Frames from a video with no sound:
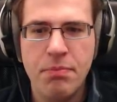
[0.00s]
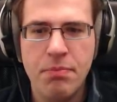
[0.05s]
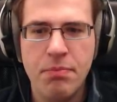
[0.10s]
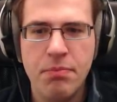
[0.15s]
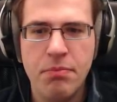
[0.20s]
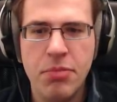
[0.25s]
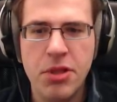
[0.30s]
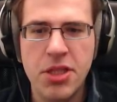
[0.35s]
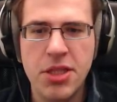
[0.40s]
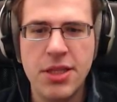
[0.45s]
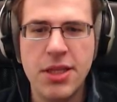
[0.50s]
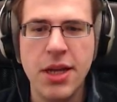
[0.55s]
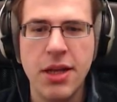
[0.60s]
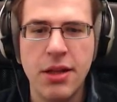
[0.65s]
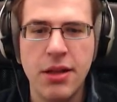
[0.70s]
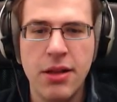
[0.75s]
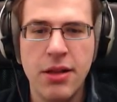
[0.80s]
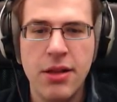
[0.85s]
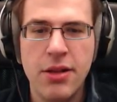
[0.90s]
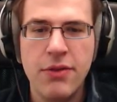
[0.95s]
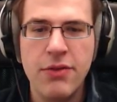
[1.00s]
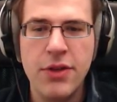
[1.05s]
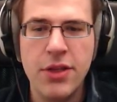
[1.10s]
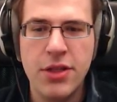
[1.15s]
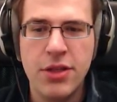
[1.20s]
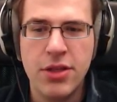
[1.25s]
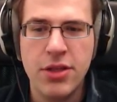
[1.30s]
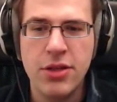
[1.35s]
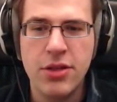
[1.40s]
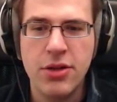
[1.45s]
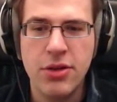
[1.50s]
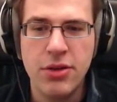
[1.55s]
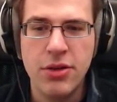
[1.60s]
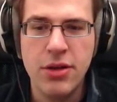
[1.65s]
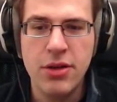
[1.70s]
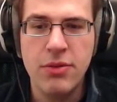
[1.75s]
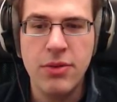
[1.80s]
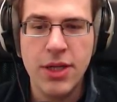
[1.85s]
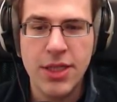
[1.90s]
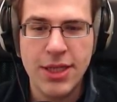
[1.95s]
But still,
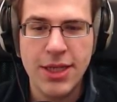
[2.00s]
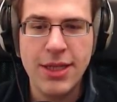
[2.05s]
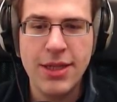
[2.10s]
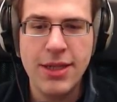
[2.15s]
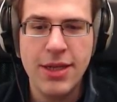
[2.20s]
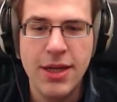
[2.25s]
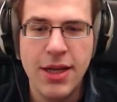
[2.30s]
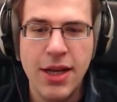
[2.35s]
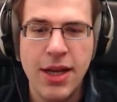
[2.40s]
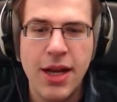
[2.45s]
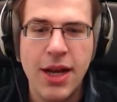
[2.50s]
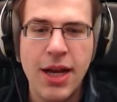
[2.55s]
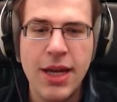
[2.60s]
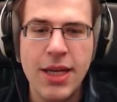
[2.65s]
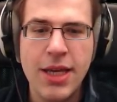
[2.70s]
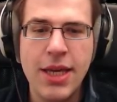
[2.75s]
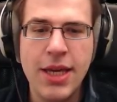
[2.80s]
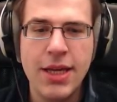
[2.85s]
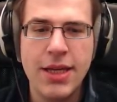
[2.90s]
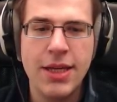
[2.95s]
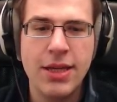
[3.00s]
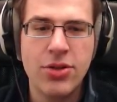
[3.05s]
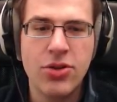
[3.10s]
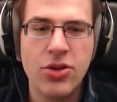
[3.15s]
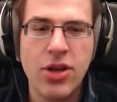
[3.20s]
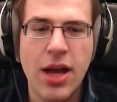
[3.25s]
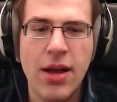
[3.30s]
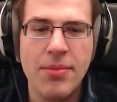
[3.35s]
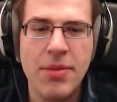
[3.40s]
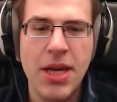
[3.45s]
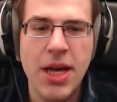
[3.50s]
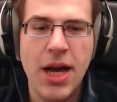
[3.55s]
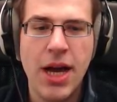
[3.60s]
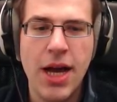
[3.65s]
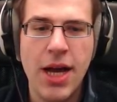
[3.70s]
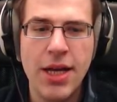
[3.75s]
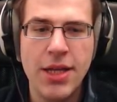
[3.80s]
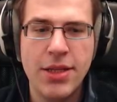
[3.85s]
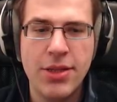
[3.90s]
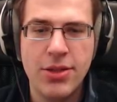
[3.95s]
Vincent-kun, was it? I hear Yasogami
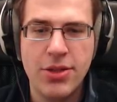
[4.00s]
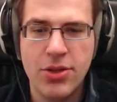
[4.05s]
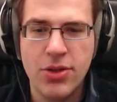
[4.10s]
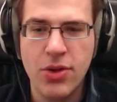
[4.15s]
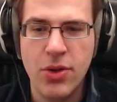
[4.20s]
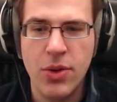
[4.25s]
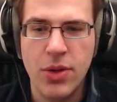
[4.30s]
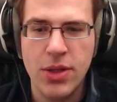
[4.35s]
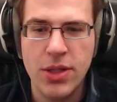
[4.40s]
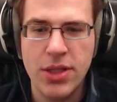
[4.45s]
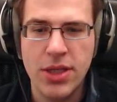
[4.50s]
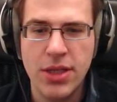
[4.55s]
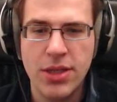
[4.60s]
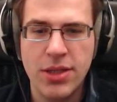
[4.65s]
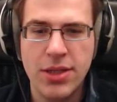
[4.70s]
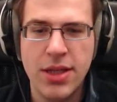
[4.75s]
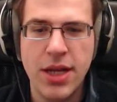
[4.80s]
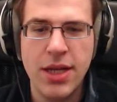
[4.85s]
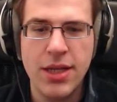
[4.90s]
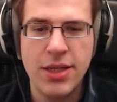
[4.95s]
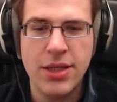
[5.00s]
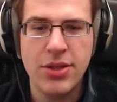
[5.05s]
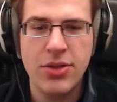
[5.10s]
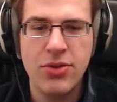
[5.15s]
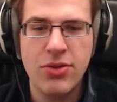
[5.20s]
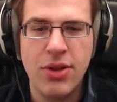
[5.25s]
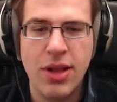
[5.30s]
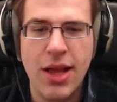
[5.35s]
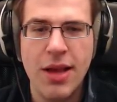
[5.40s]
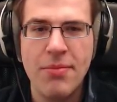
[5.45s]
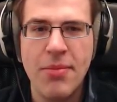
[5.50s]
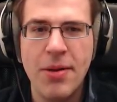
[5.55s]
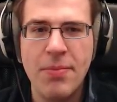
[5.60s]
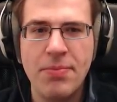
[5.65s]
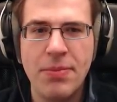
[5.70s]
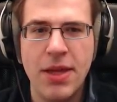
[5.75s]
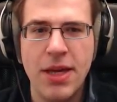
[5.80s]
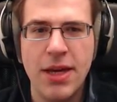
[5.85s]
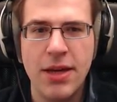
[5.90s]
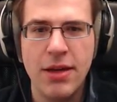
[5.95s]
high scores are starting to climb up
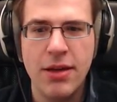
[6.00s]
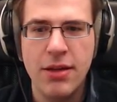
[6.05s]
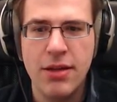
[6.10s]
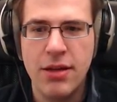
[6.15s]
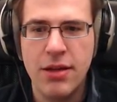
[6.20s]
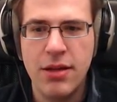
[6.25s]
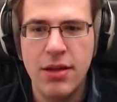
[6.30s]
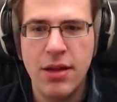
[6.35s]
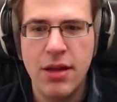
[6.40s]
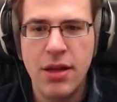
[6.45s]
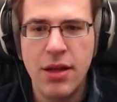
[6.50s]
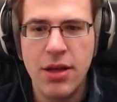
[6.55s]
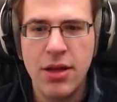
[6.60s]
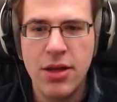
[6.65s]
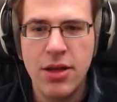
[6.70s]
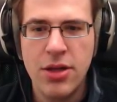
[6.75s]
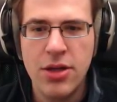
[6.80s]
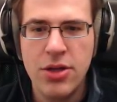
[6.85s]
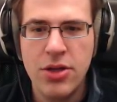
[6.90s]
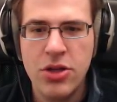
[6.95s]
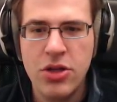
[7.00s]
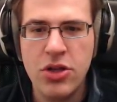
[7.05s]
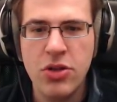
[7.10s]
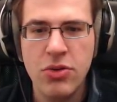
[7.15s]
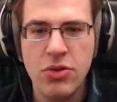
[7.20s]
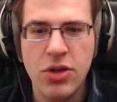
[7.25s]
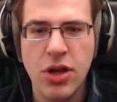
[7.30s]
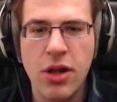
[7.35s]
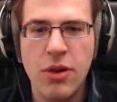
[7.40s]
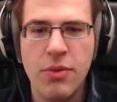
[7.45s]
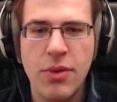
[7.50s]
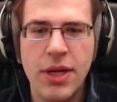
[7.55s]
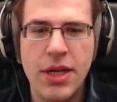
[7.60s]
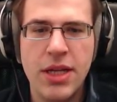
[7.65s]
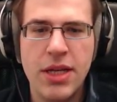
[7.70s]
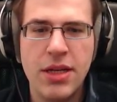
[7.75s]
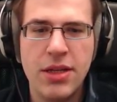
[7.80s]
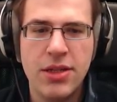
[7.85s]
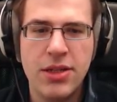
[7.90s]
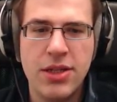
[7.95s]
there. She was already
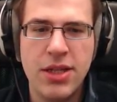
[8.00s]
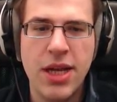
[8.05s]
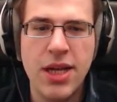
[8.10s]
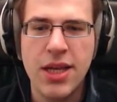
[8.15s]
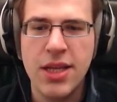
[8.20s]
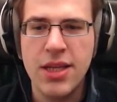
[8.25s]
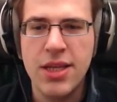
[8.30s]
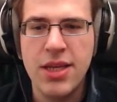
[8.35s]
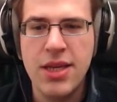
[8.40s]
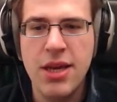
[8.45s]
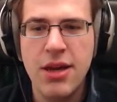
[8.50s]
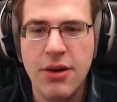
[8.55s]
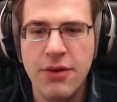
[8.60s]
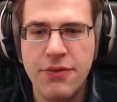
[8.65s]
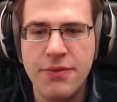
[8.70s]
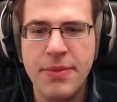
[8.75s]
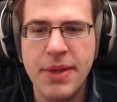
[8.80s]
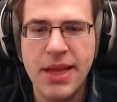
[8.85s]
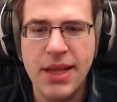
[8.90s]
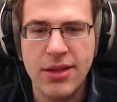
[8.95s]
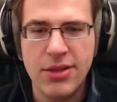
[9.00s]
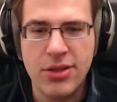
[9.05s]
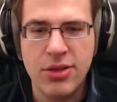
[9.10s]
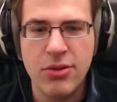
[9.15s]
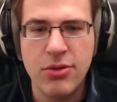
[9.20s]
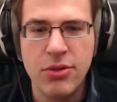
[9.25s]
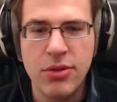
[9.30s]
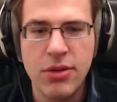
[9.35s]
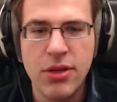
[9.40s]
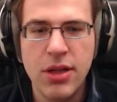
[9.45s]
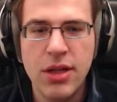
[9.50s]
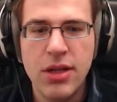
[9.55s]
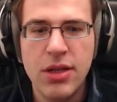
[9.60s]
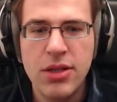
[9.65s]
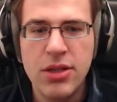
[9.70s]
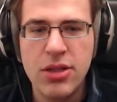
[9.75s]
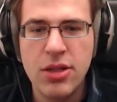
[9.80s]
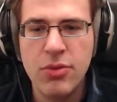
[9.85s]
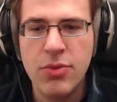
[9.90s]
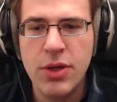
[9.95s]
in her second year of middle school,
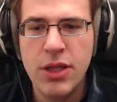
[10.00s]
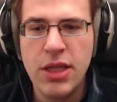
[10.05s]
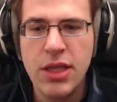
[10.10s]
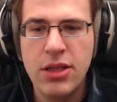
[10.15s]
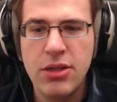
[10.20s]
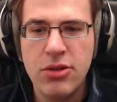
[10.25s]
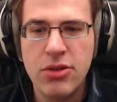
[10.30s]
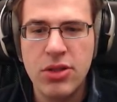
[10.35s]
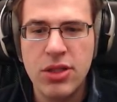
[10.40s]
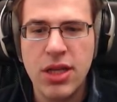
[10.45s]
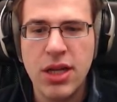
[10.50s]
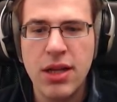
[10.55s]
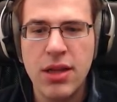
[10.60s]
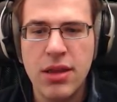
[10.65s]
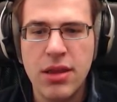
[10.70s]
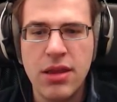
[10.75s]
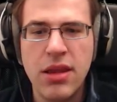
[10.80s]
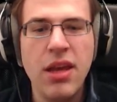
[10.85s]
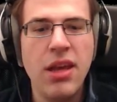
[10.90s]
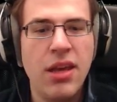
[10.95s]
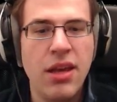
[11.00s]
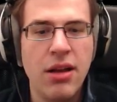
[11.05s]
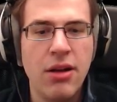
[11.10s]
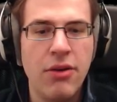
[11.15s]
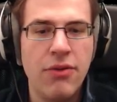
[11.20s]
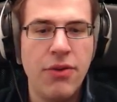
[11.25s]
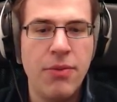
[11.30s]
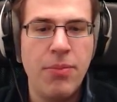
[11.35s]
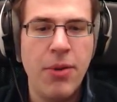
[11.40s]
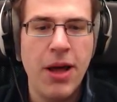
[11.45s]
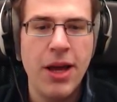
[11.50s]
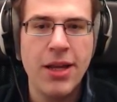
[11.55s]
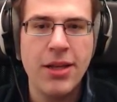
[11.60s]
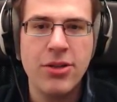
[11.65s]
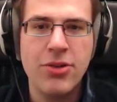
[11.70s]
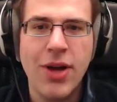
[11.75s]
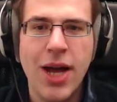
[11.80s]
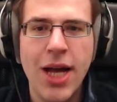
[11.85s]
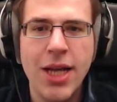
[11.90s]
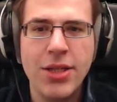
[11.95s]
so we need to start thinking of applying
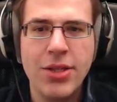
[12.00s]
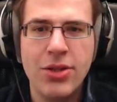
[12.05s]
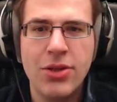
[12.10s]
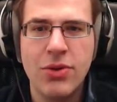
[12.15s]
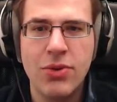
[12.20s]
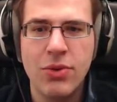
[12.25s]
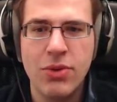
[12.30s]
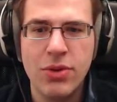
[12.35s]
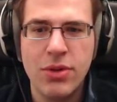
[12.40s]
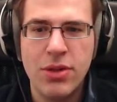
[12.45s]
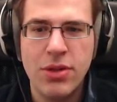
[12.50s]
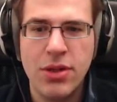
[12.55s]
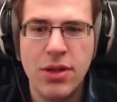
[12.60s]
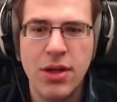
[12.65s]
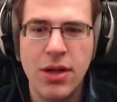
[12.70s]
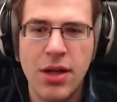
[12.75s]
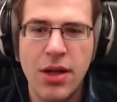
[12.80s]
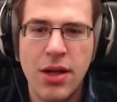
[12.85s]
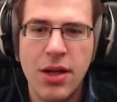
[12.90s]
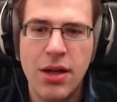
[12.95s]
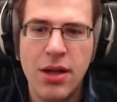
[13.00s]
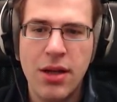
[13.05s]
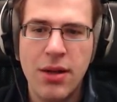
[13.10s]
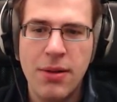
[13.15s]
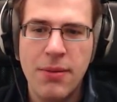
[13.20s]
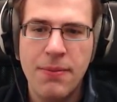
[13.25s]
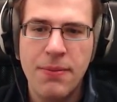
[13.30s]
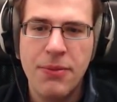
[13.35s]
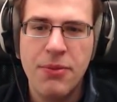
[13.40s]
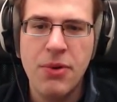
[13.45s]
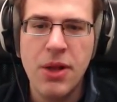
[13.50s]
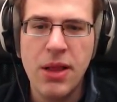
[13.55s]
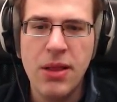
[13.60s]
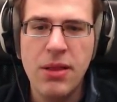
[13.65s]
to high schools. Well,